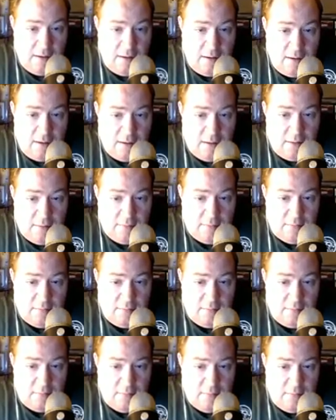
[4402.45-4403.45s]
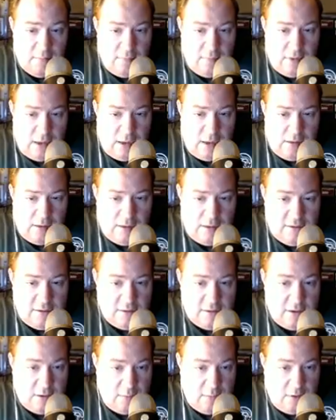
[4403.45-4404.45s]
going to